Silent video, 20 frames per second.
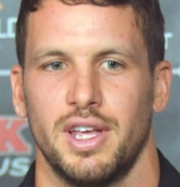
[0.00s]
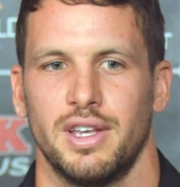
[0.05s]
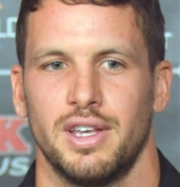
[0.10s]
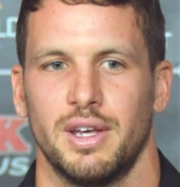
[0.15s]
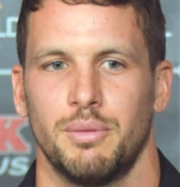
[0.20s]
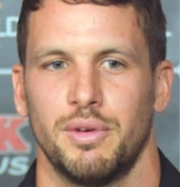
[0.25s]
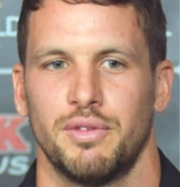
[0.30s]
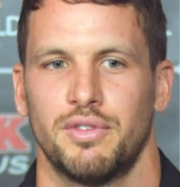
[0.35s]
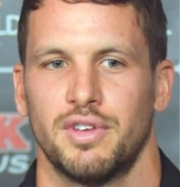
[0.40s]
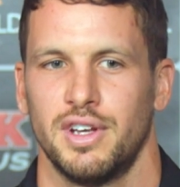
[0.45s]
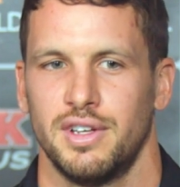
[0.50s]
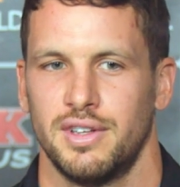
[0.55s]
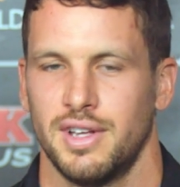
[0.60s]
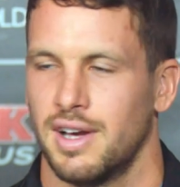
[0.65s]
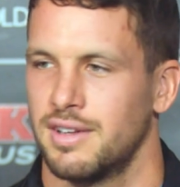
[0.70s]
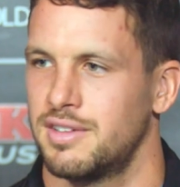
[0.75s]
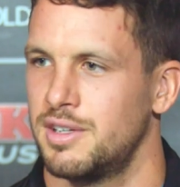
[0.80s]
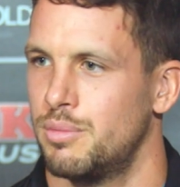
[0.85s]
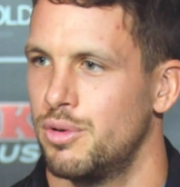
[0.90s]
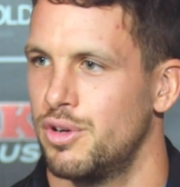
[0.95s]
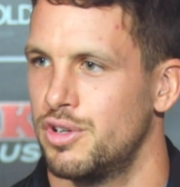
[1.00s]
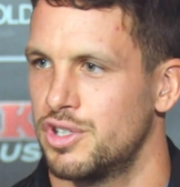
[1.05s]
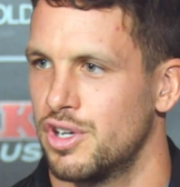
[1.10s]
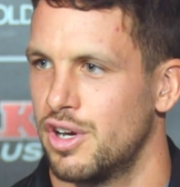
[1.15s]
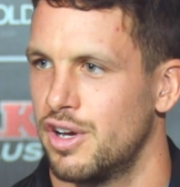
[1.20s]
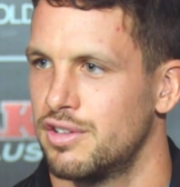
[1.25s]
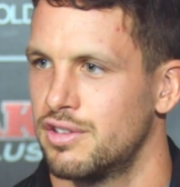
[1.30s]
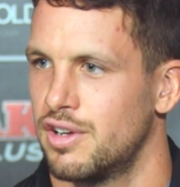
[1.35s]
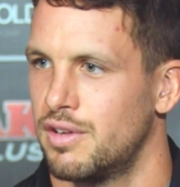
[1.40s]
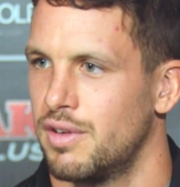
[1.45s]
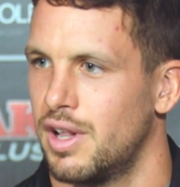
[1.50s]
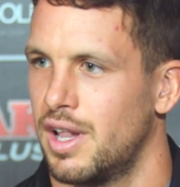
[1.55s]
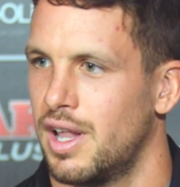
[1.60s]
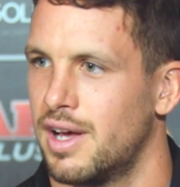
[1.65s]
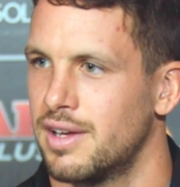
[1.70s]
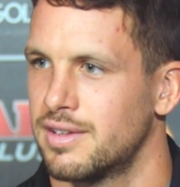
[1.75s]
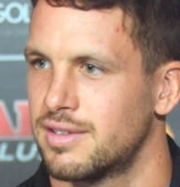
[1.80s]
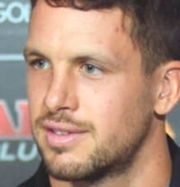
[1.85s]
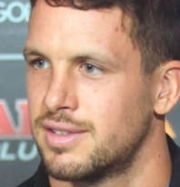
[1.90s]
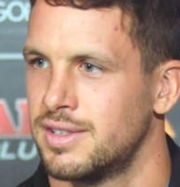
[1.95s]
And we've seen Darcy Byrne-Jones over the
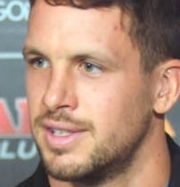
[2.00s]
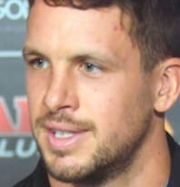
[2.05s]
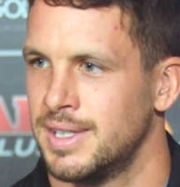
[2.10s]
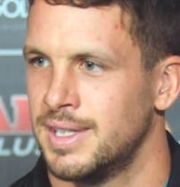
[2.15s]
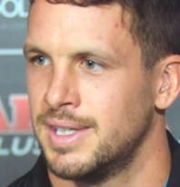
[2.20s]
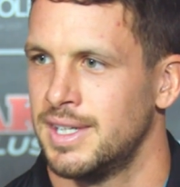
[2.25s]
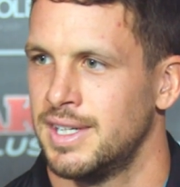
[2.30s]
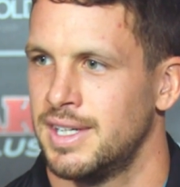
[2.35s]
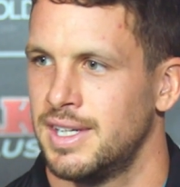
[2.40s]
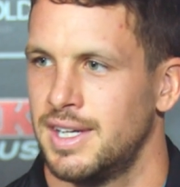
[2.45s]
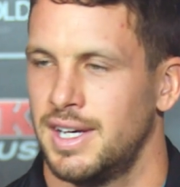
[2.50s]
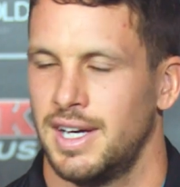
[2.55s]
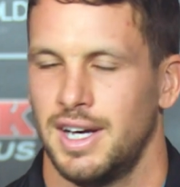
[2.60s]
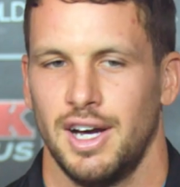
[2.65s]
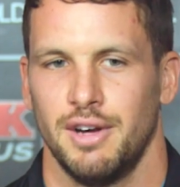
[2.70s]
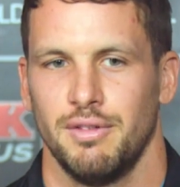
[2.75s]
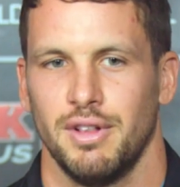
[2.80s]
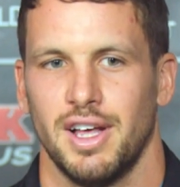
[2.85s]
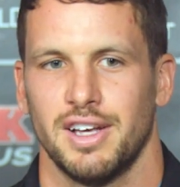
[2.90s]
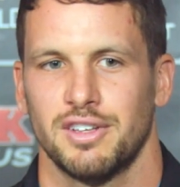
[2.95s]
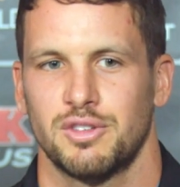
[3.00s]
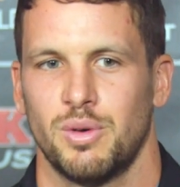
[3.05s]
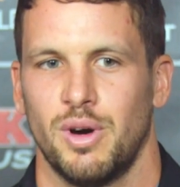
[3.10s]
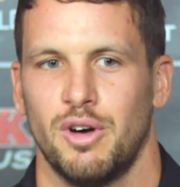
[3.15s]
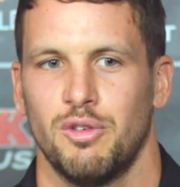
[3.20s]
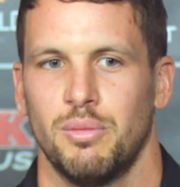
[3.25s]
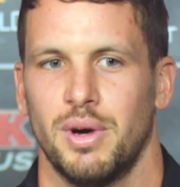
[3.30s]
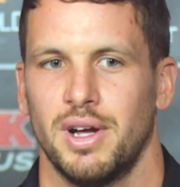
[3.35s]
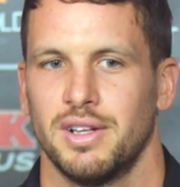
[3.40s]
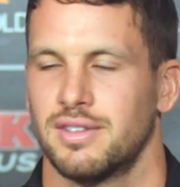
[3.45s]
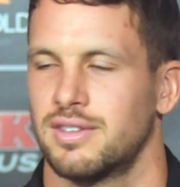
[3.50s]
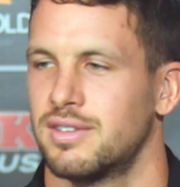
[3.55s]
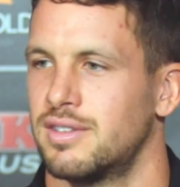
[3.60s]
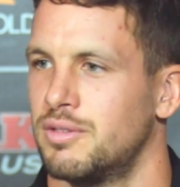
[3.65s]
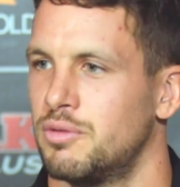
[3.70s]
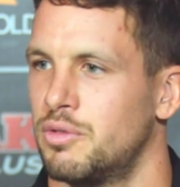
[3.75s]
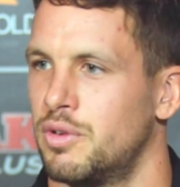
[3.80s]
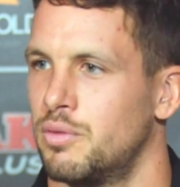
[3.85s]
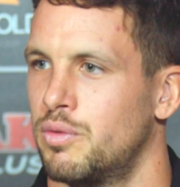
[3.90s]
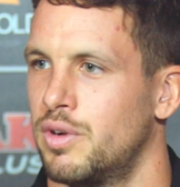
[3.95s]
last 12 months
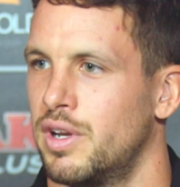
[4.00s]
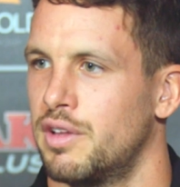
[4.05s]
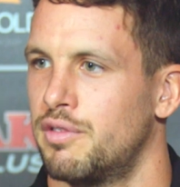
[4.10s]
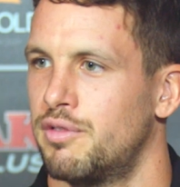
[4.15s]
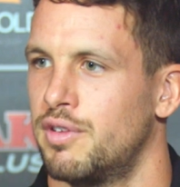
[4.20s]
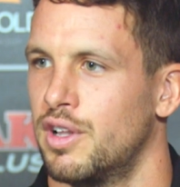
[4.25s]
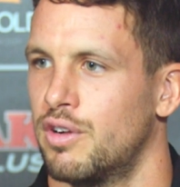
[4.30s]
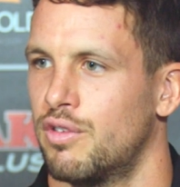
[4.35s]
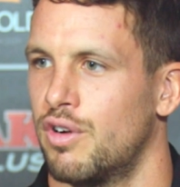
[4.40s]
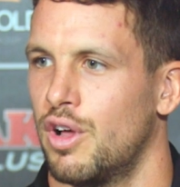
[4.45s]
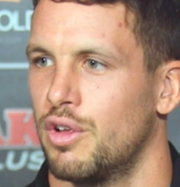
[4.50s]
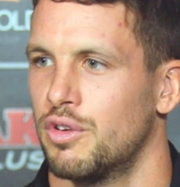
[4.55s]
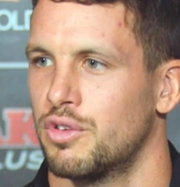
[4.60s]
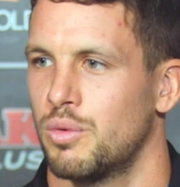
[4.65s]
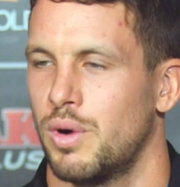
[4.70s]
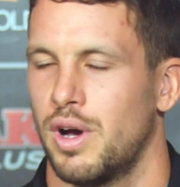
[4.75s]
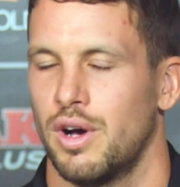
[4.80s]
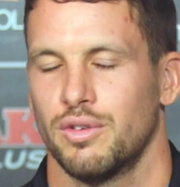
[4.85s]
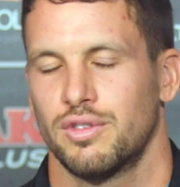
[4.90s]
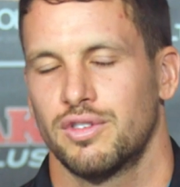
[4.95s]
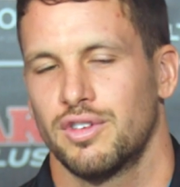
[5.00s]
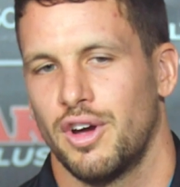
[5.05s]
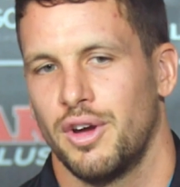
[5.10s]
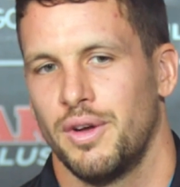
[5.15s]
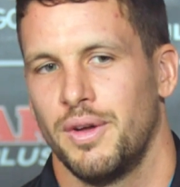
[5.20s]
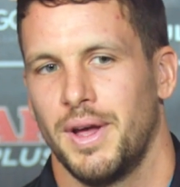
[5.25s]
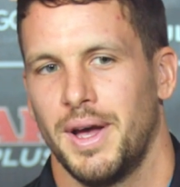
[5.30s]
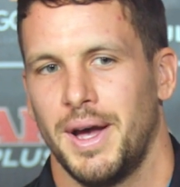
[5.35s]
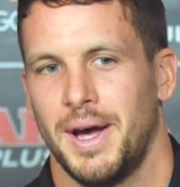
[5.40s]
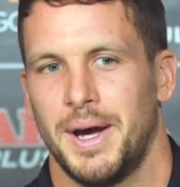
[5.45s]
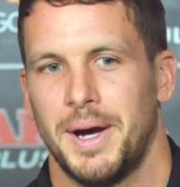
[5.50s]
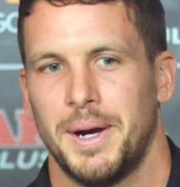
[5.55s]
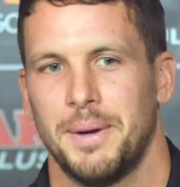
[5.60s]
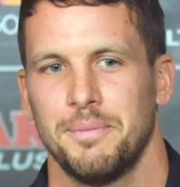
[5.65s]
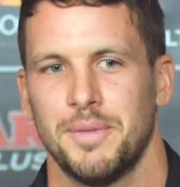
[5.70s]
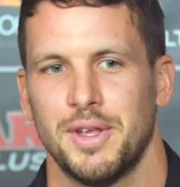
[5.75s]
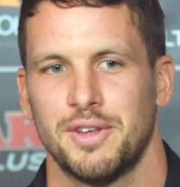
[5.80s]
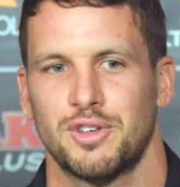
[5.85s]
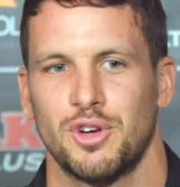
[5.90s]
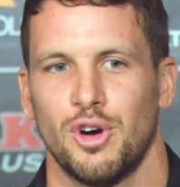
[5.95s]
really fill a role as well. So
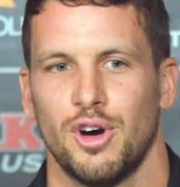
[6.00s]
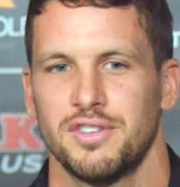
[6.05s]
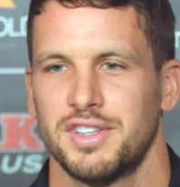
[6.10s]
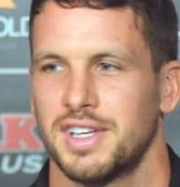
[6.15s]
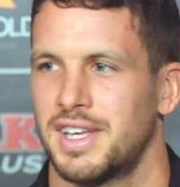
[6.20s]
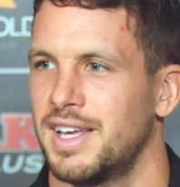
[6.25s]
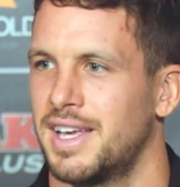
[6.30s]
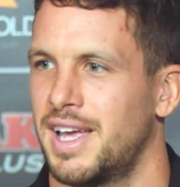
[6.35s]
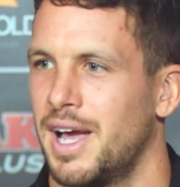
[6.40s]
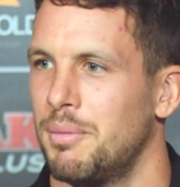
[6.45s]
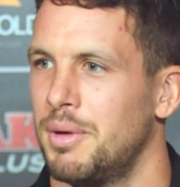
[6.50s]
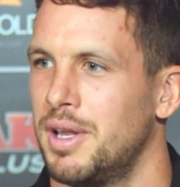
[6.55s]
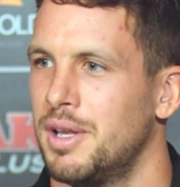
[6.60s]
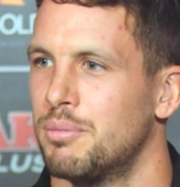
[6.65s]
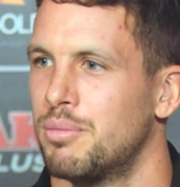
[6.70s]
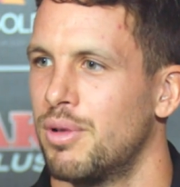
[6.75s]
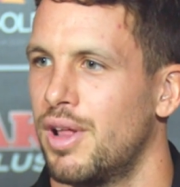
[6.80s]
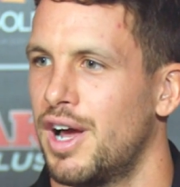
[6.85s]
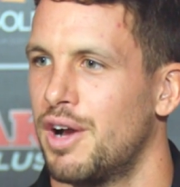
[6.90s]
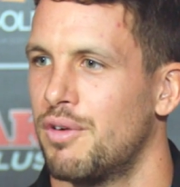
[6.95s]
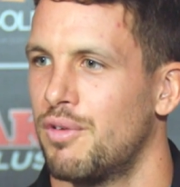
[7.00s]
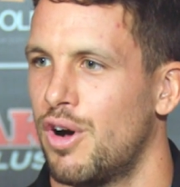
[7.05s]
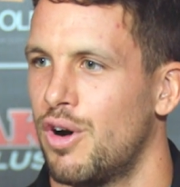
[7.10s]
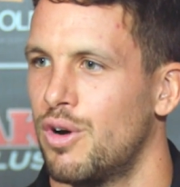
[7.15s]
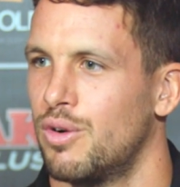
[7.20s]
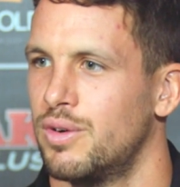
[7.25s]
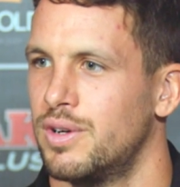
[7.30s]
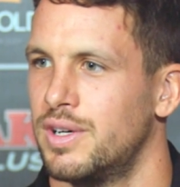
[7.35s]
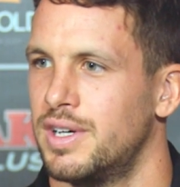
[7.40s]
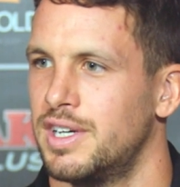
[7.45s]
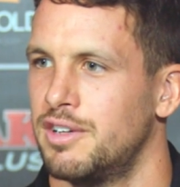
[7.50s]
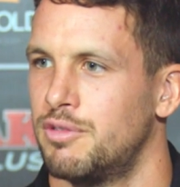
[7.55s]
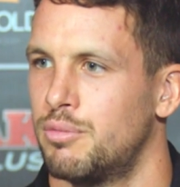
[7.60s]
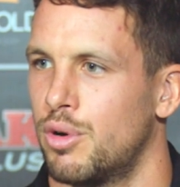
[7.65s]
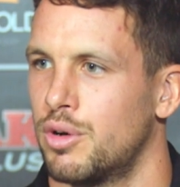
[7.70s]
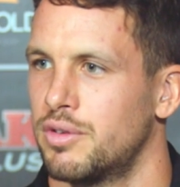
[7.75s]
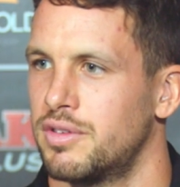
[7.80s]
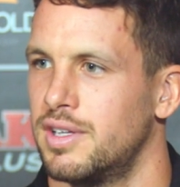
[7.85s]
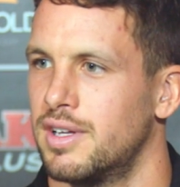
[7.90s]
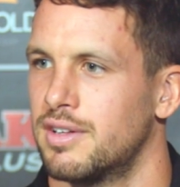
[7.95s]
there's guys that can come in and play a role if
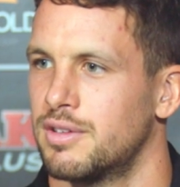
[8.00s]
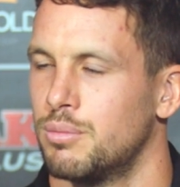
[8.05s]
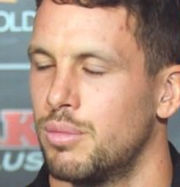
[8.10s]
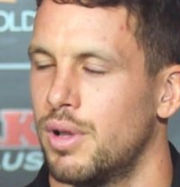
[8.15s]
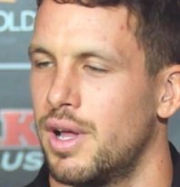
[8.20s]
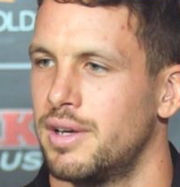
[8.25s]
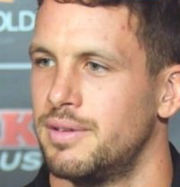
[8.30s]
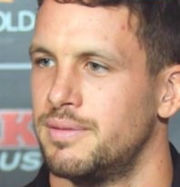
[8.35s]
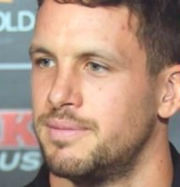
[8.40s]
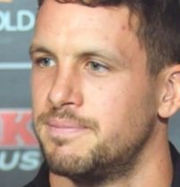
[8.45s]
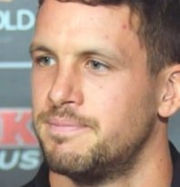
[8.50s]
Brogsy doesn't play.